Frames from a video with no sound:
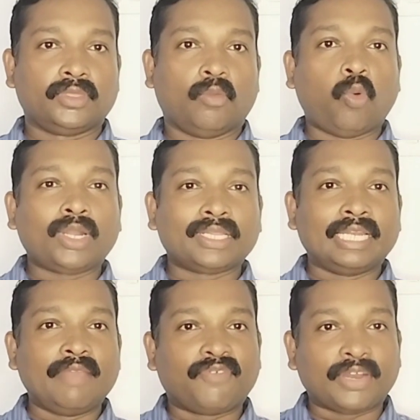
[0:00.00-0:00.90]
what are the
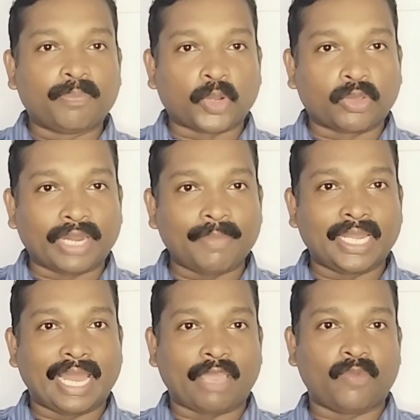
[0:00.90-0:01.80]
different
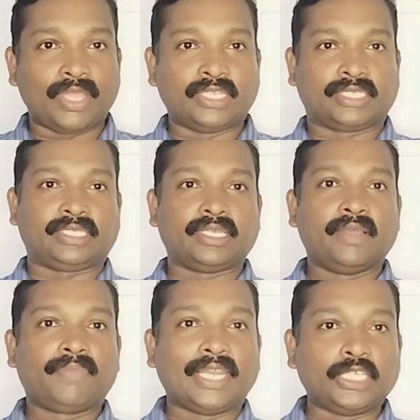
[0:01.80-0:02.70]
programming languages
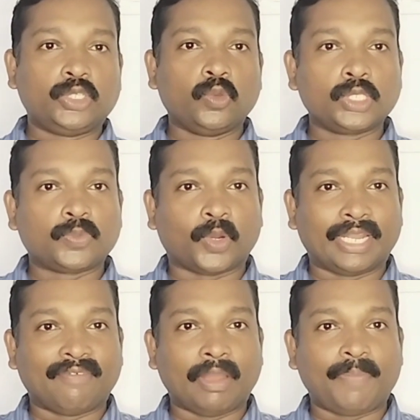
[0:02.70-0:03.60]
that is used for
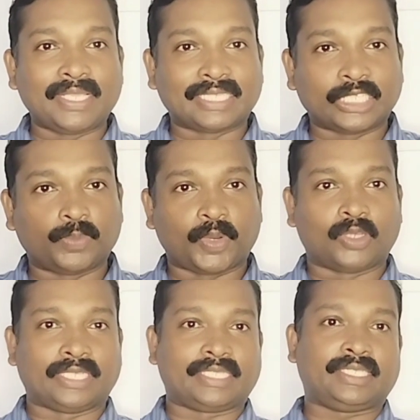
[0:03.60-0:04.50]
developing such
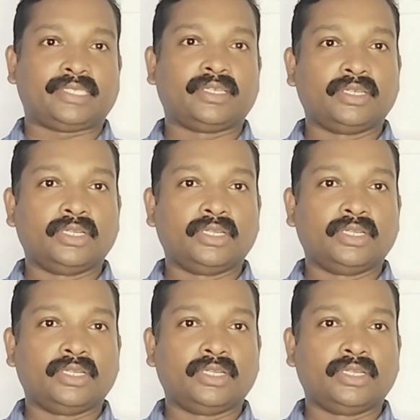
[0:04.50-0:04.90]
projects,